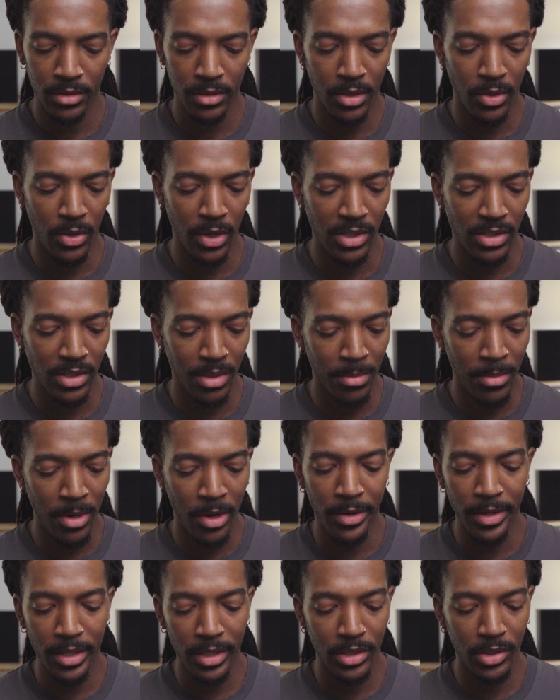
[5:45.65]
Okay, so I'm
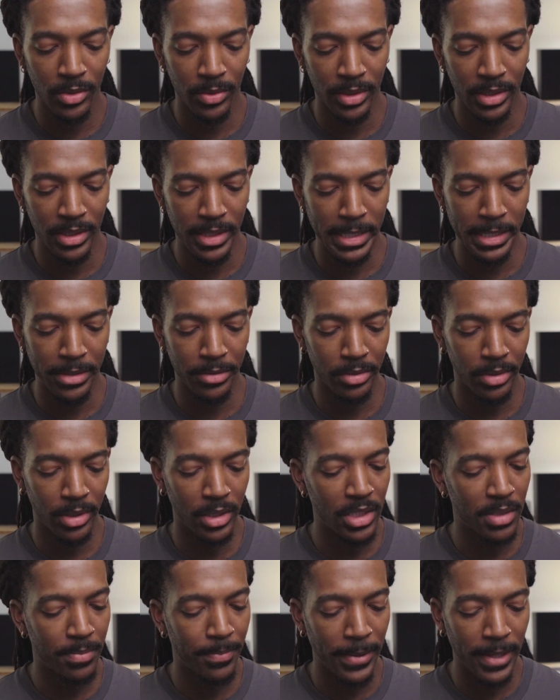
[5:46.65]
already going down on
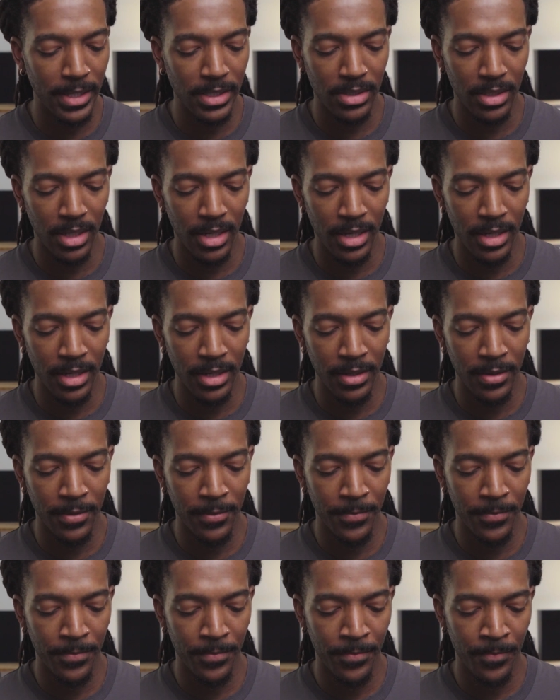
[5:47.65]
this bass line.
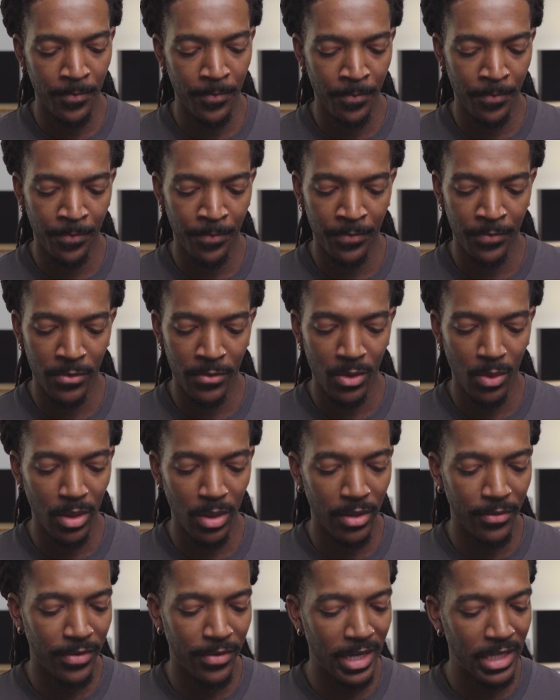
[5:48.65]
What
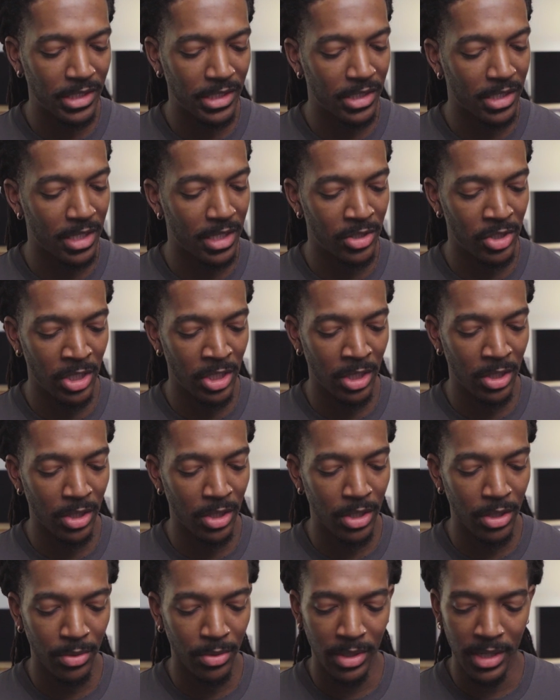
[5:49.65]
if I just continue to
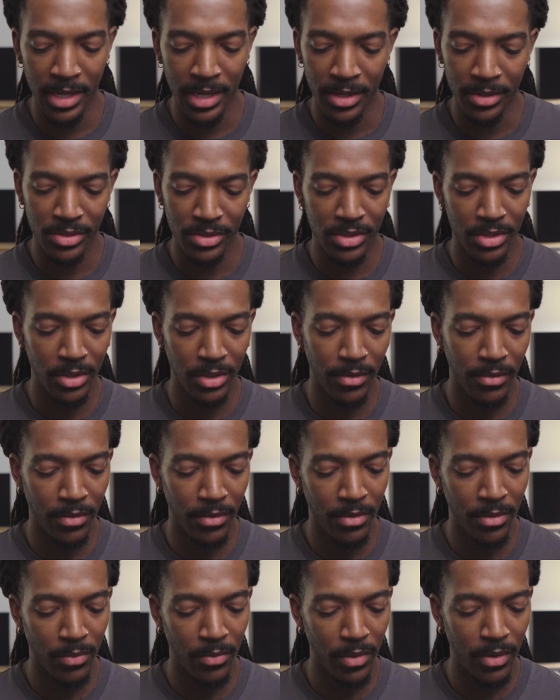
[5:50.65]
go down? So
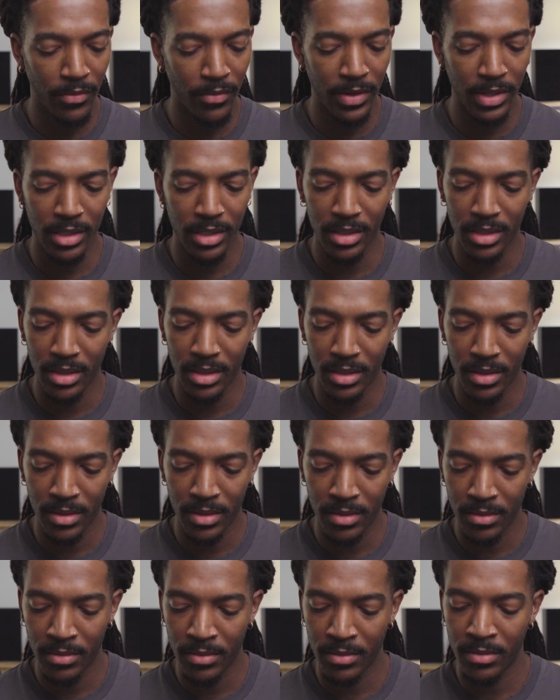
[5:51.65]
what if I did,
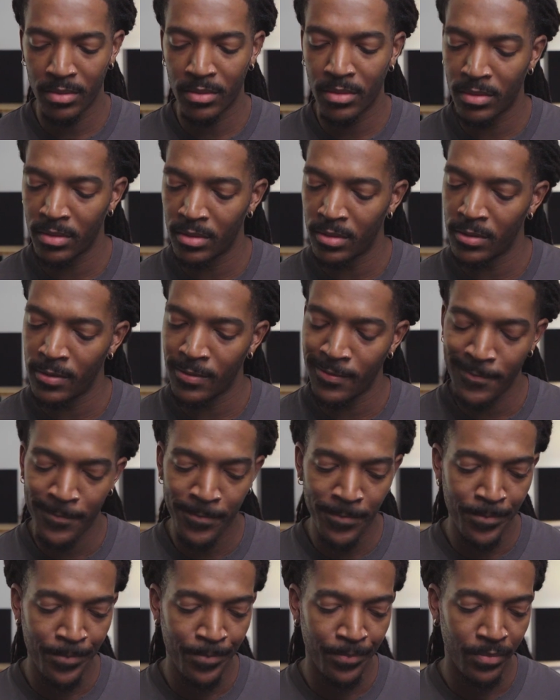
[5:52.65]

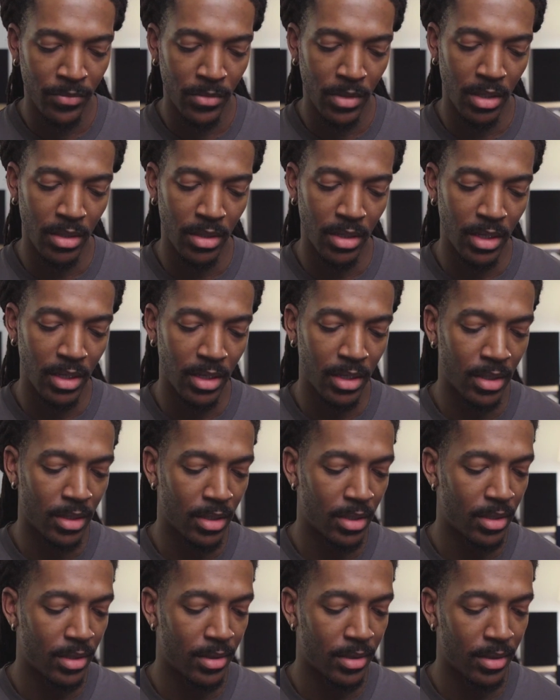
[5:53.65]
and then
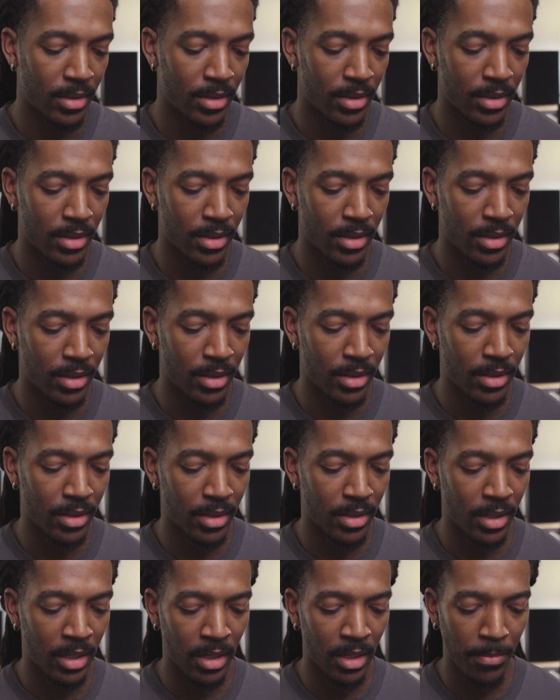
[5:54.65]

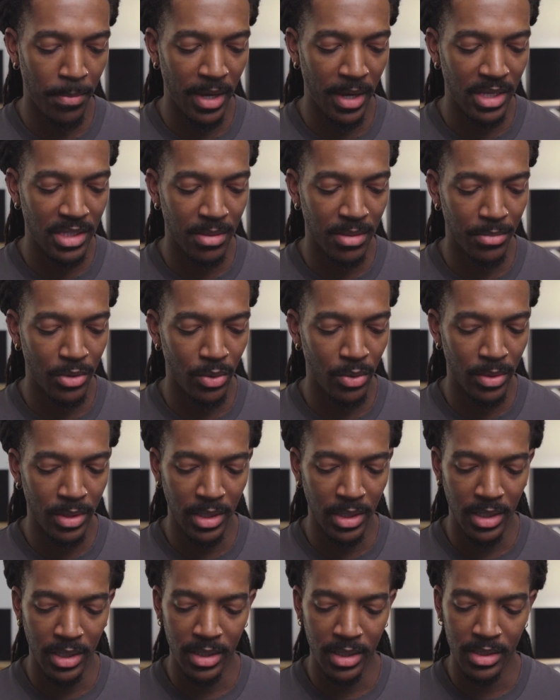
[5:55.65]
in the bass I'm
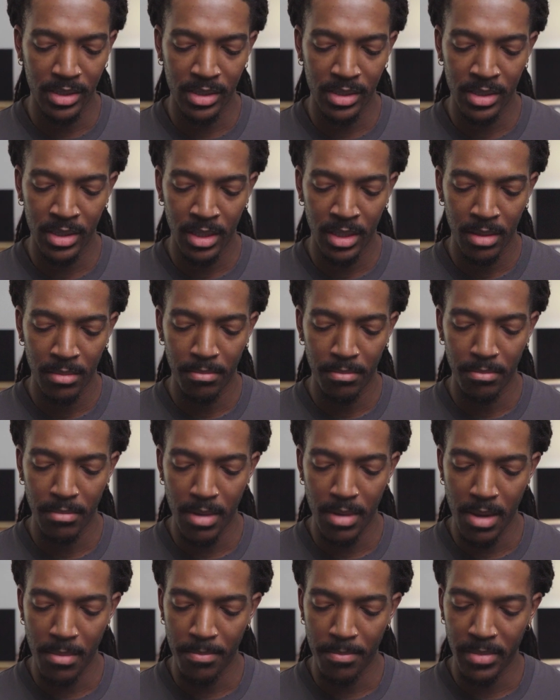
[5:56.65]
doing this.
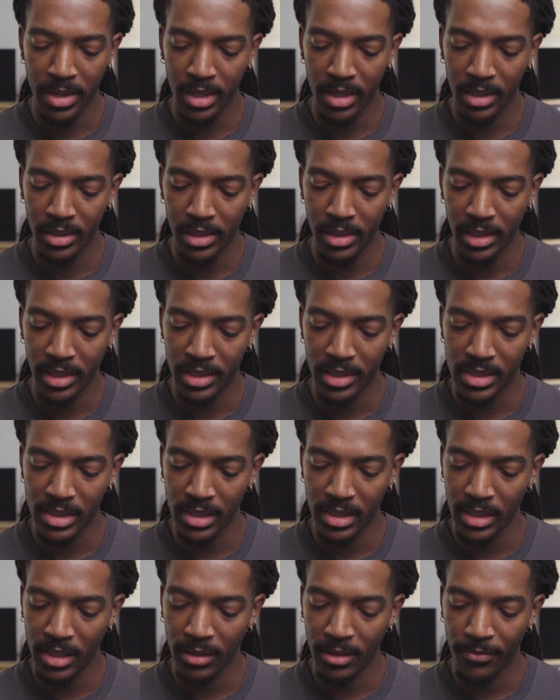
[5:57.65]
My melody is
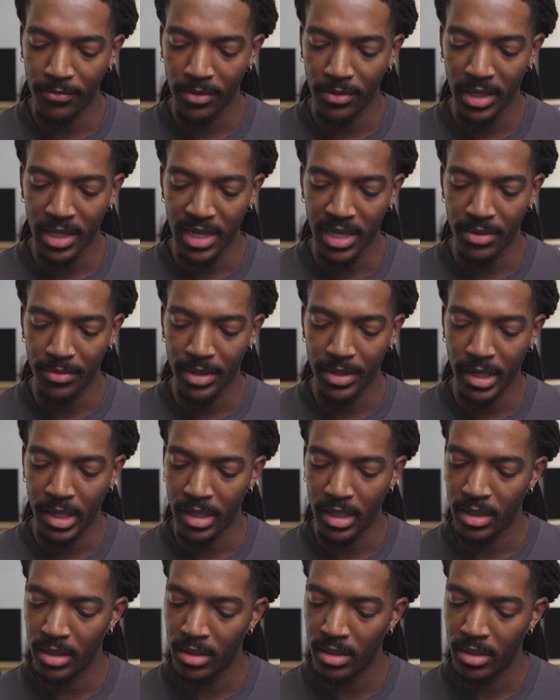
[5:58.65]
E flat, right?